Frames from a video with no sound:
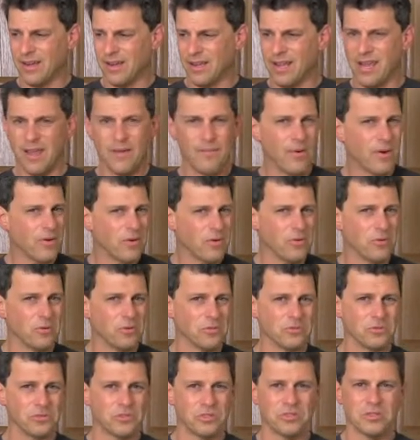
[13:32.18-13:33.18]

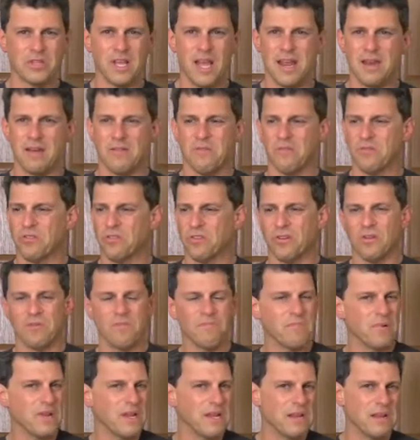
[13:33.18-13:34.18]
chemicals that
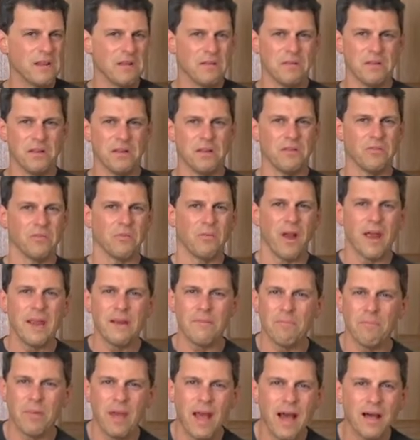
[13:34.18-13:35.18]
shouldn't be in the
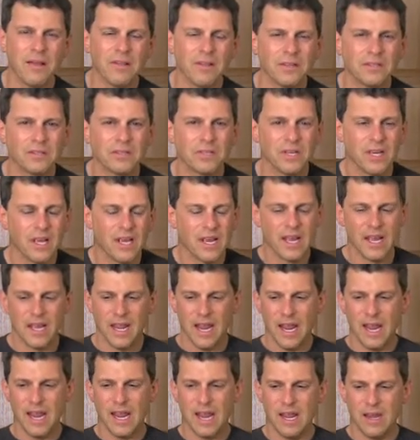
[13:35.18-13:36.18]
right balance,
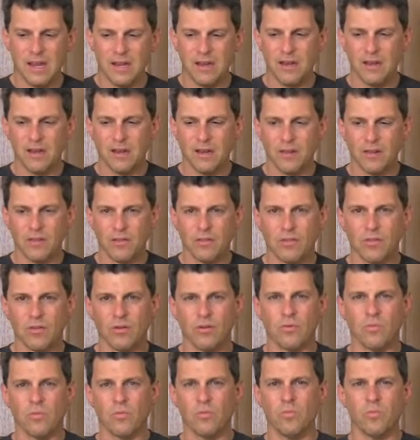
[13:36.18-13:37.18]
and
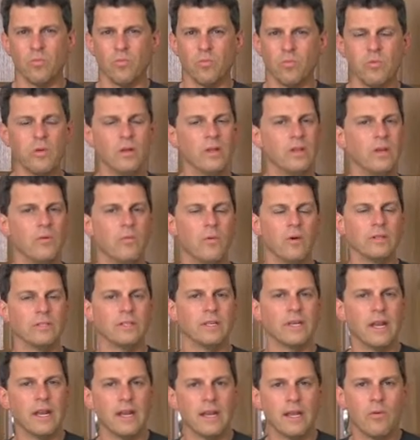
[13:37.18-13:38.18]
there really
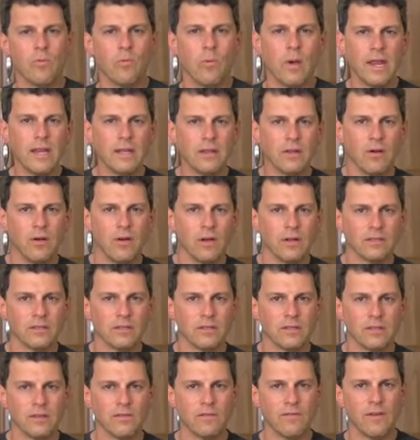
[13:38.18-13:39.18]
wasn't any weight
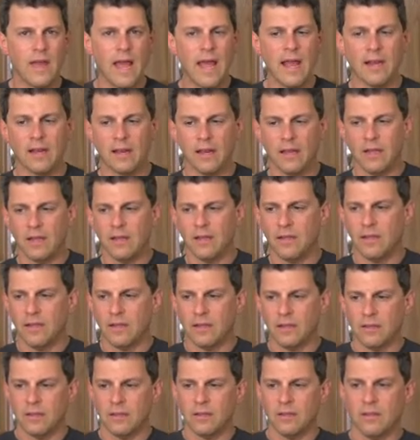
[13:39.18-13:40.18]
loss. In fact,
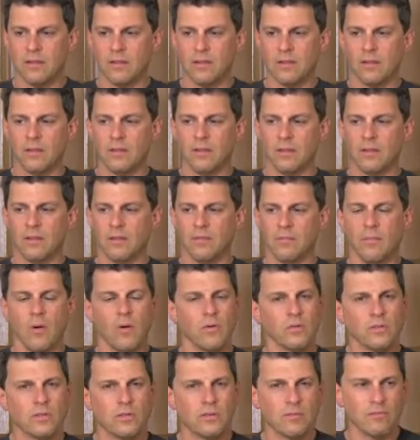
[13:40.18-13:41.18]

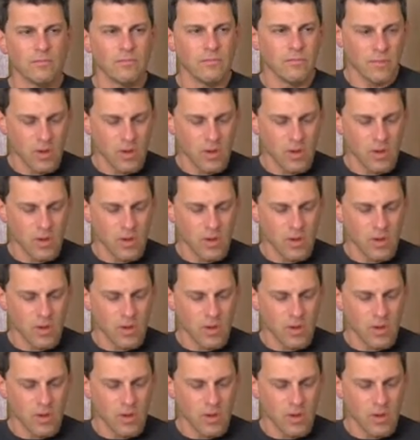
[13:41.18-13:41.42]
most